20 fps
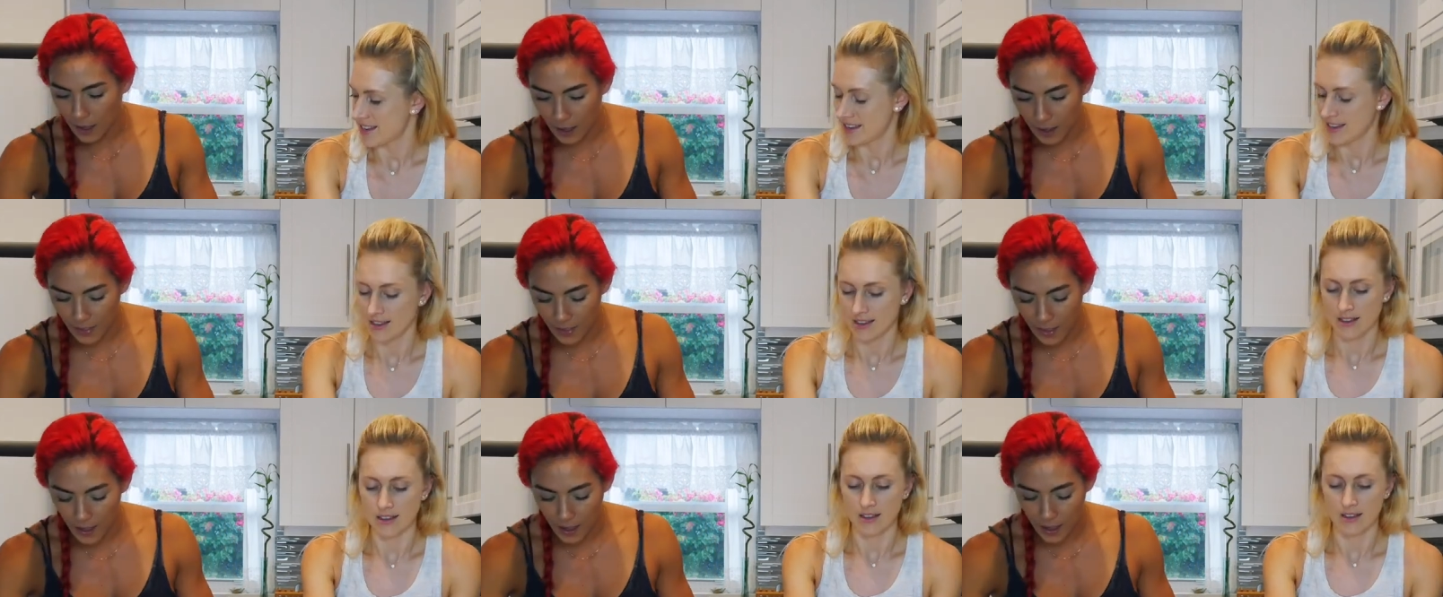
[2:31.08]

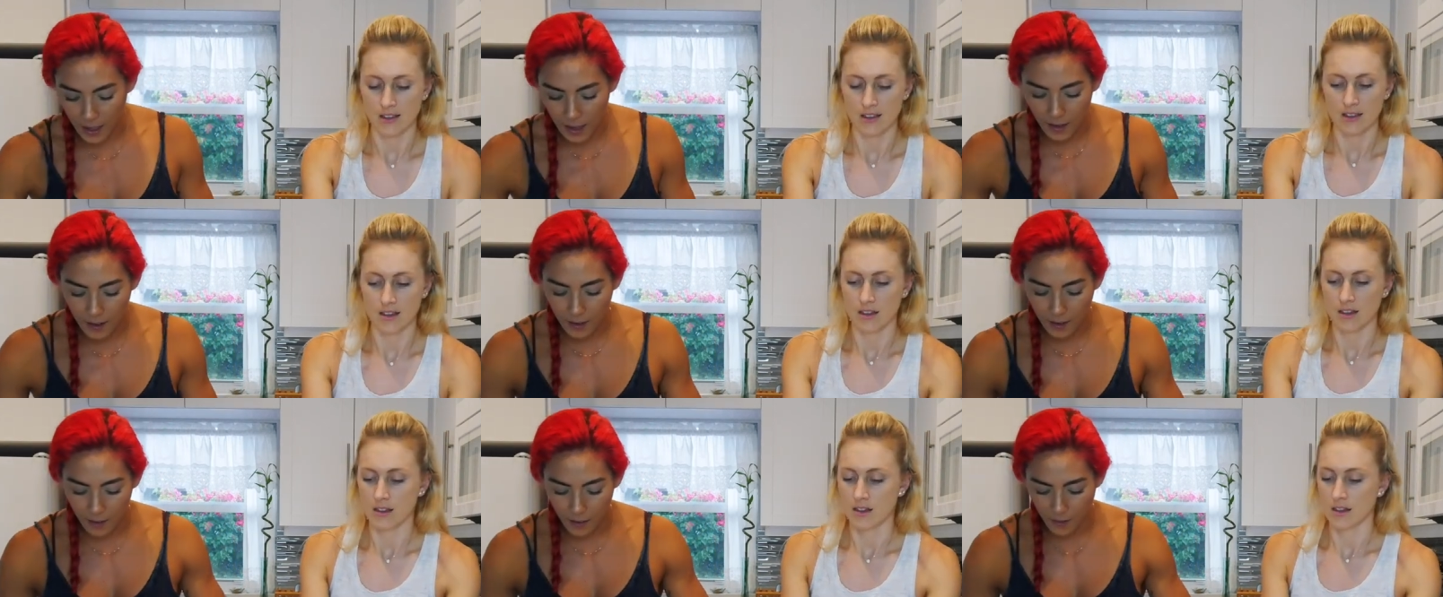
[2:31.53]
Speaker 1: And
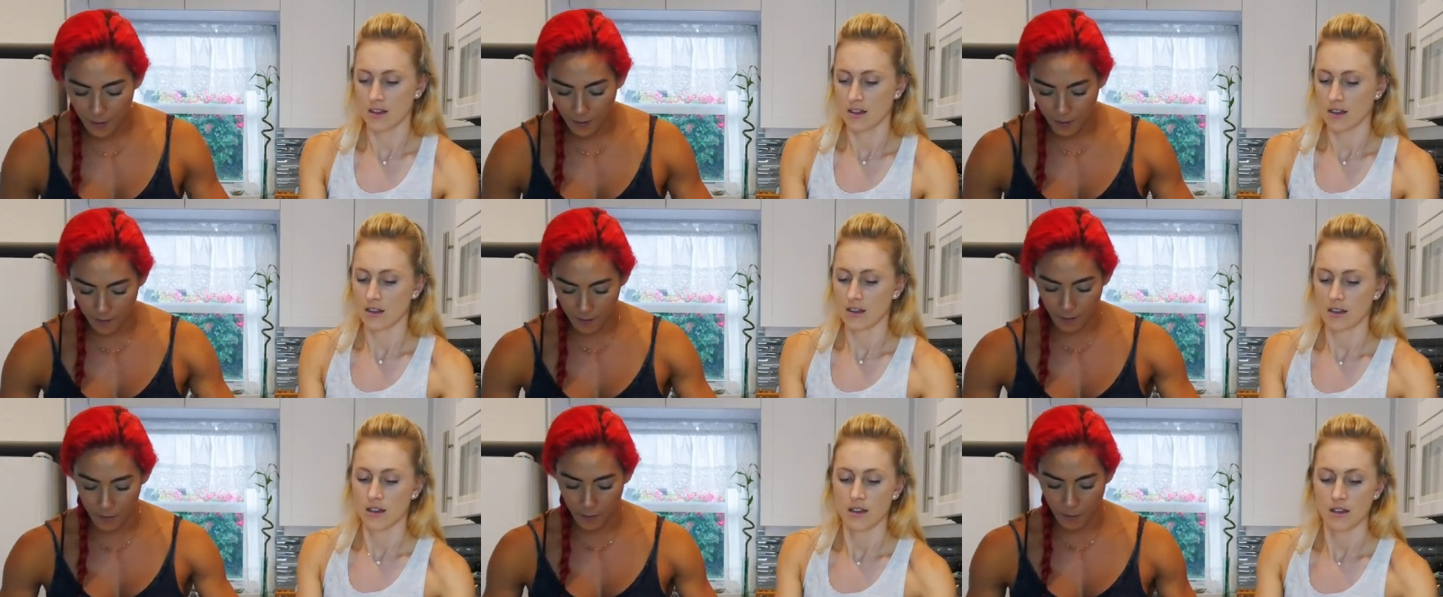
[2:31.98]
then,
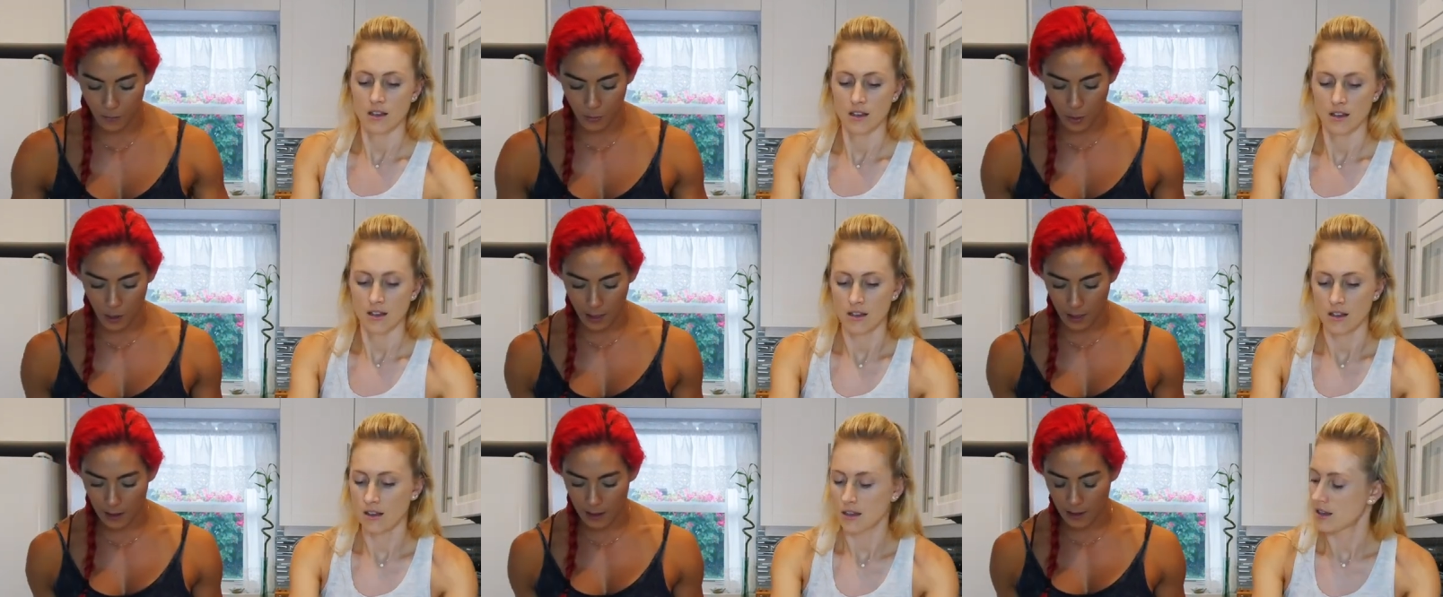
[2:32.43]

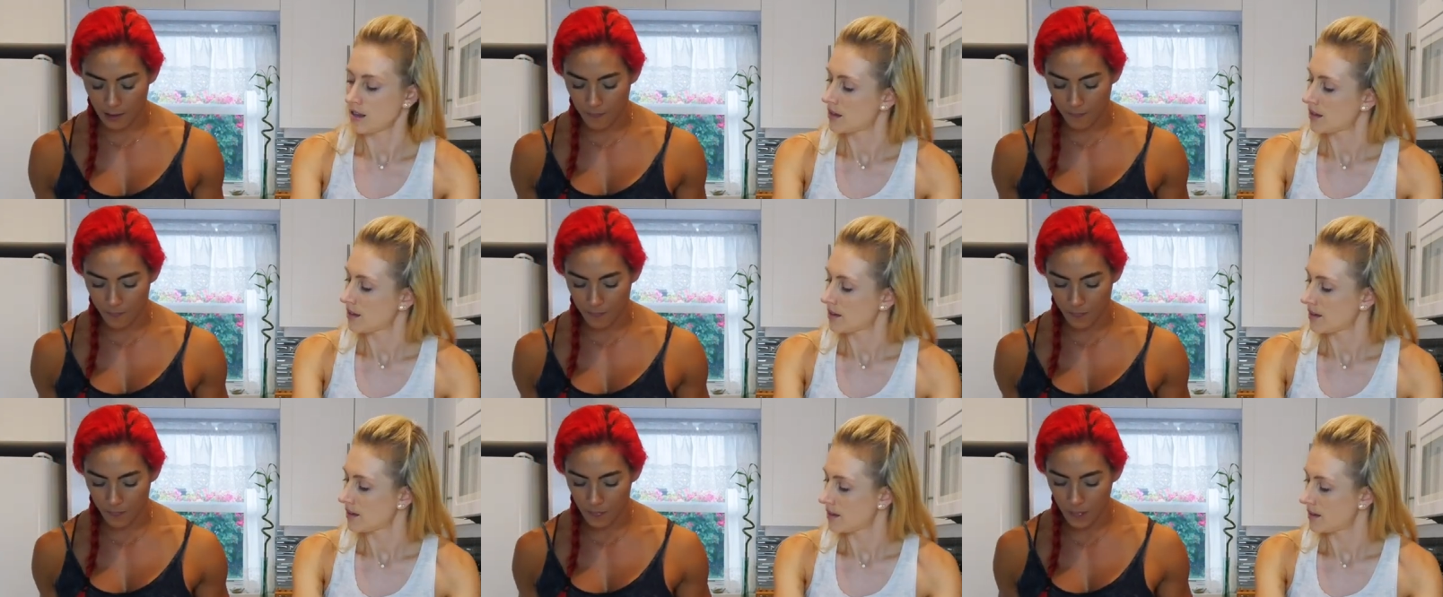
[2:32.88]
voila.
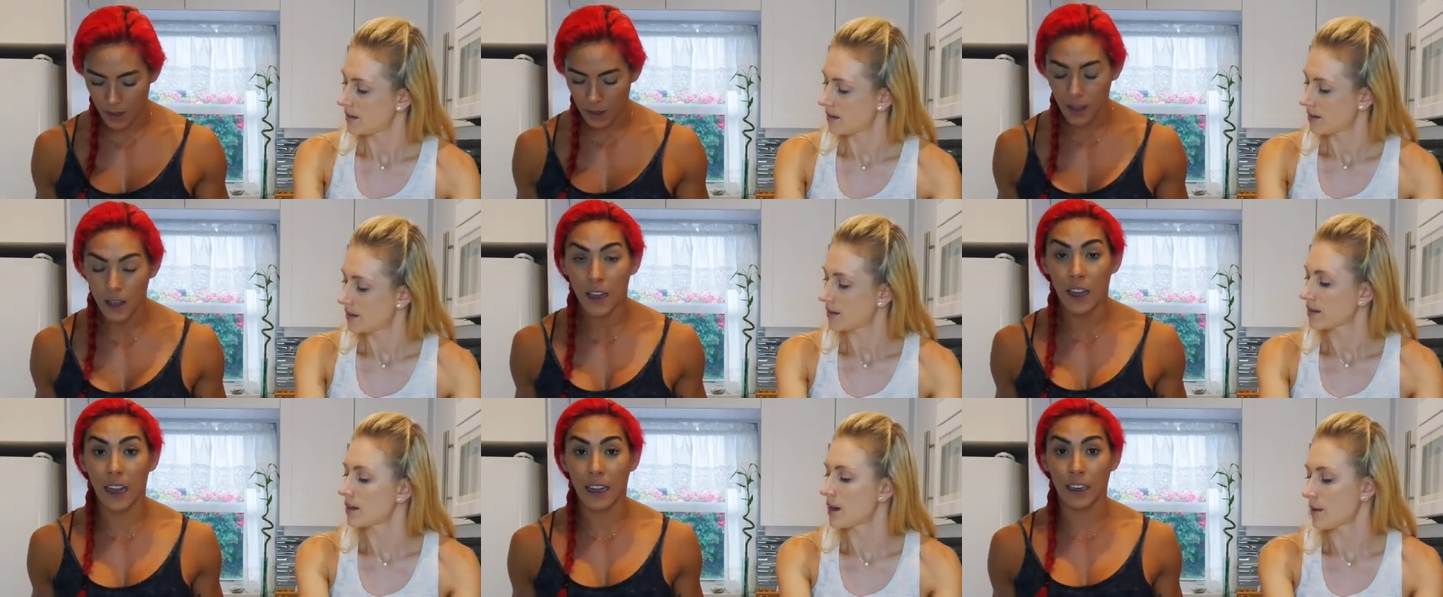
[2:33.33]
Yep.
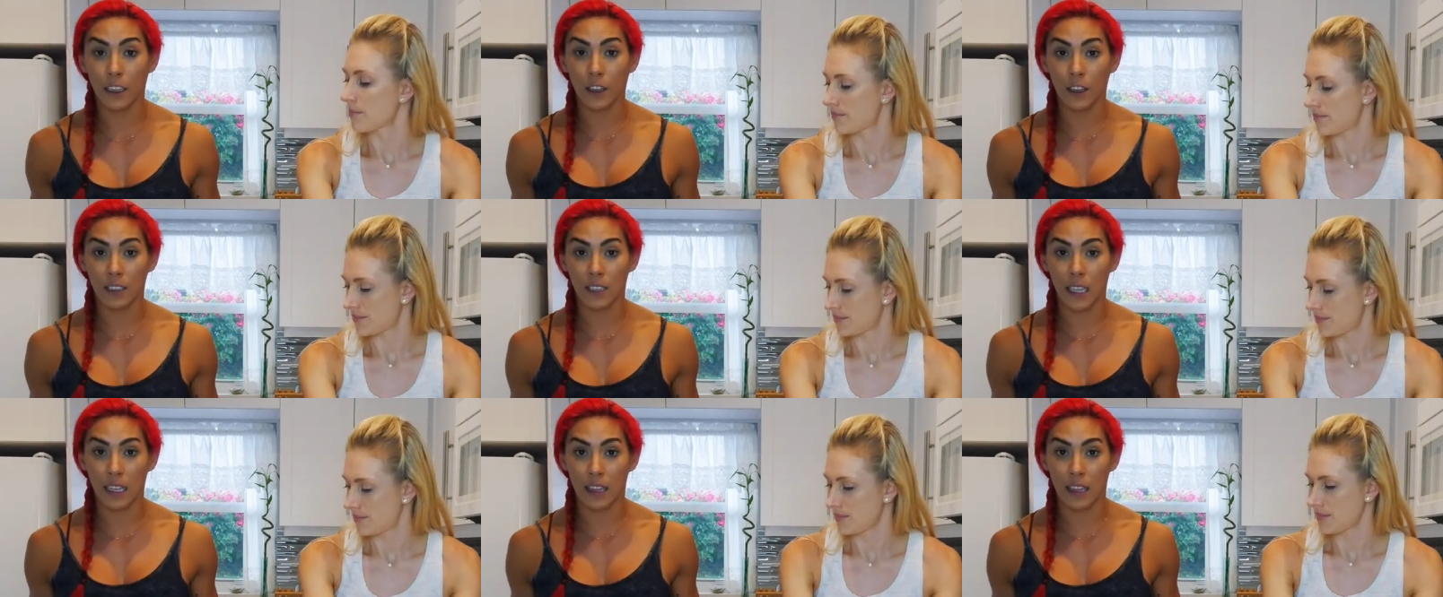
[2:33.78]
And it
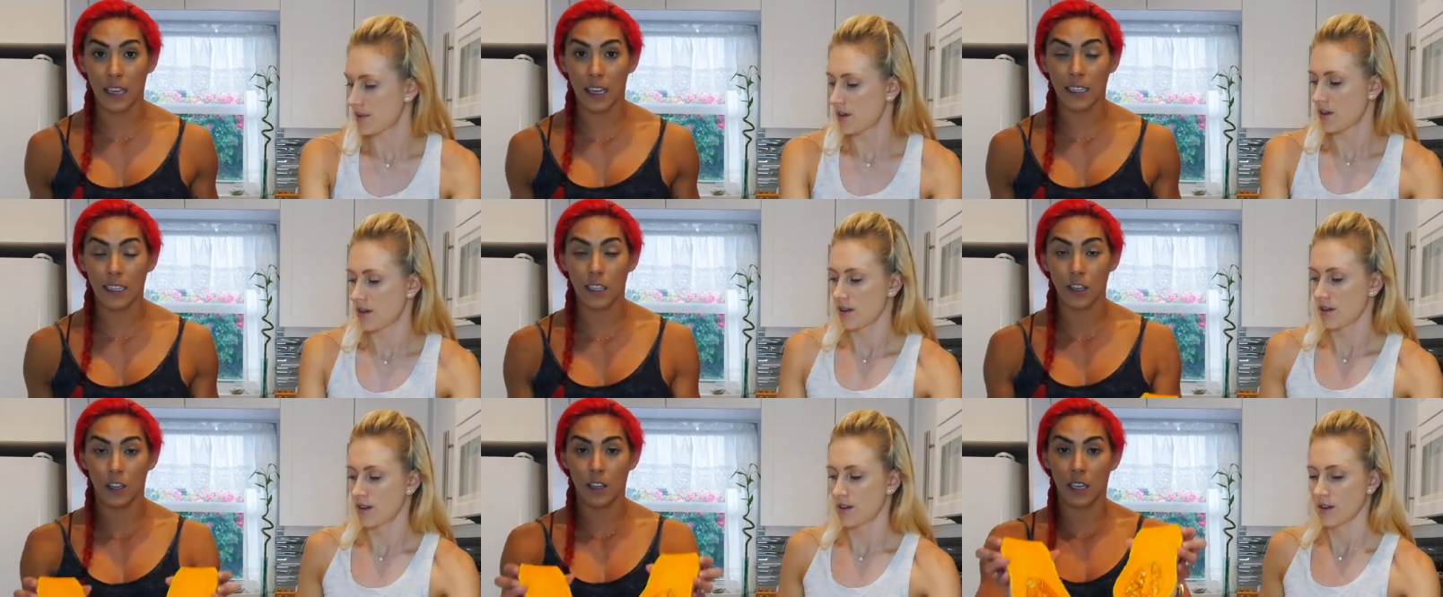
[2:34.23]
looks like
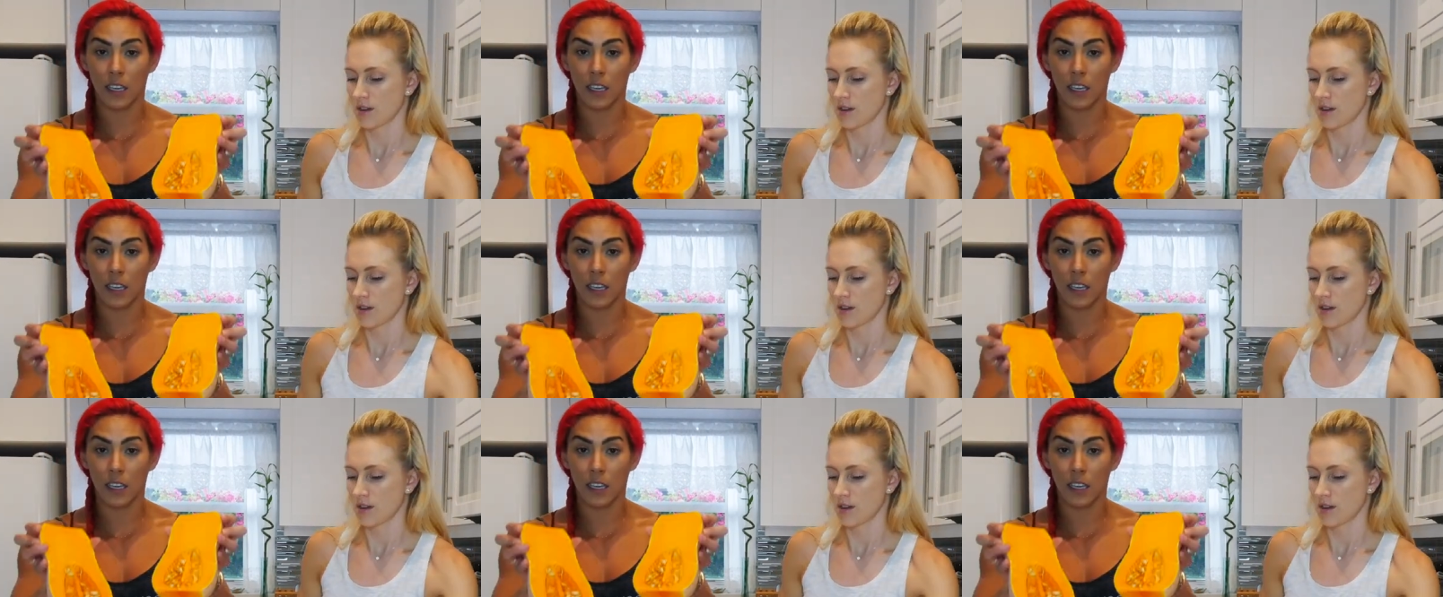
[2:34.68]
this on